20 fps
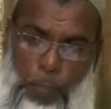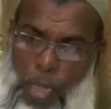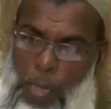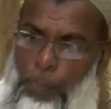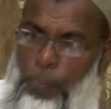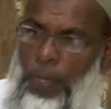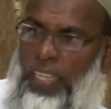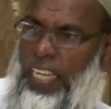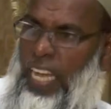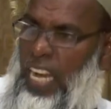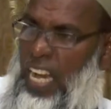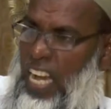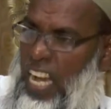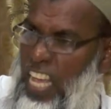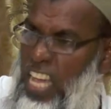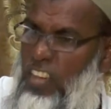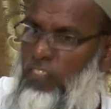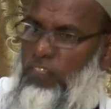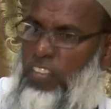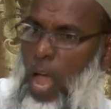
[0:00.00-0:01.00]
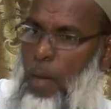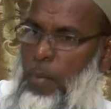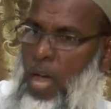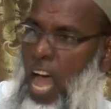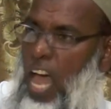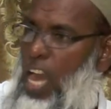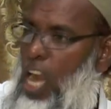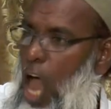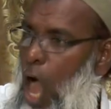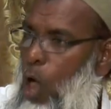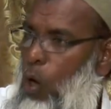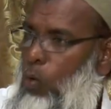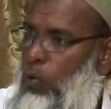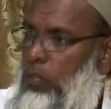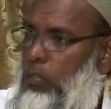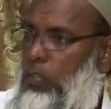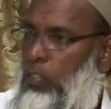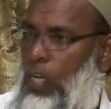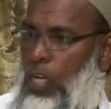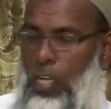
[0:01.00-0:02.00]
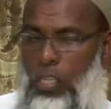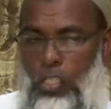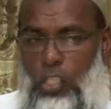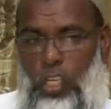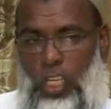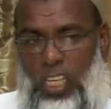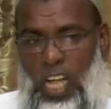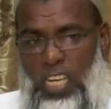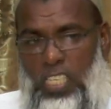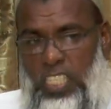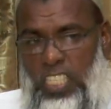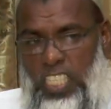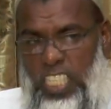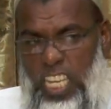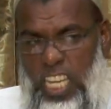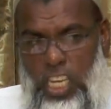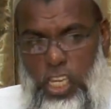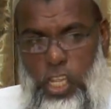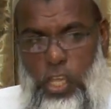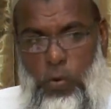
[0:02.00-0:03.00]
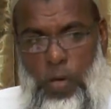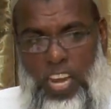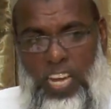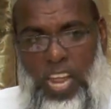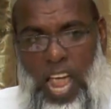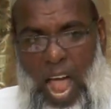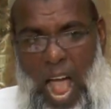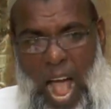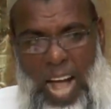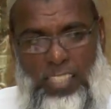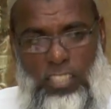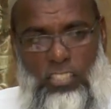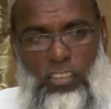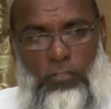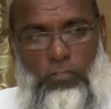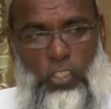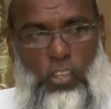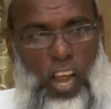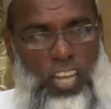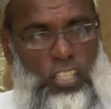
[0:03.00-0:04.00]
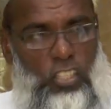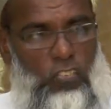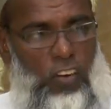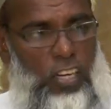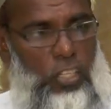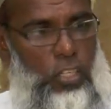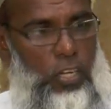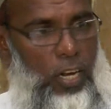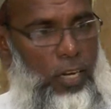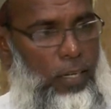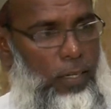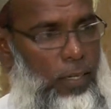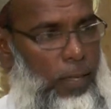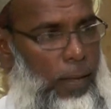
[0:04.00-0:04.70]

people can leave them alone to continue in their acts of transgression.